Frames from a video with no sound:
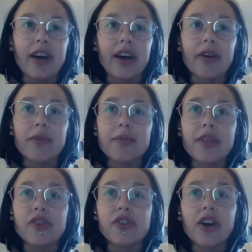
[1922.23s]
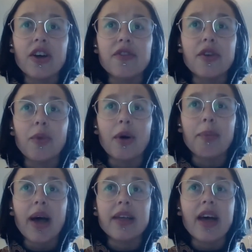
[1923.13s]
the sheriff and
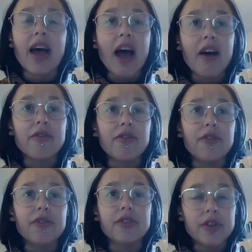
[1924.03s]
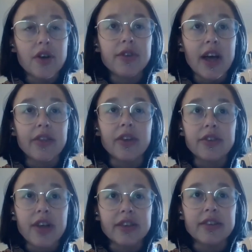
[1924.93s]
WellPath have slowed down
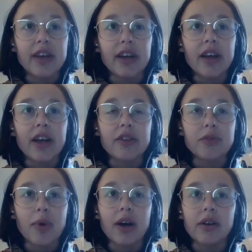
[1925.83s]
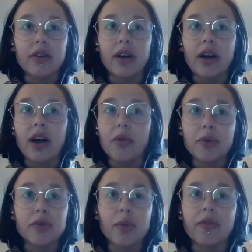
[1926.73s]
their testing as well,
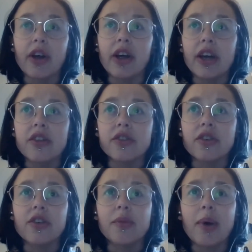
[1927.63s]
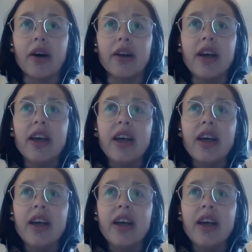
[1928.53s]
which we're very concerned about.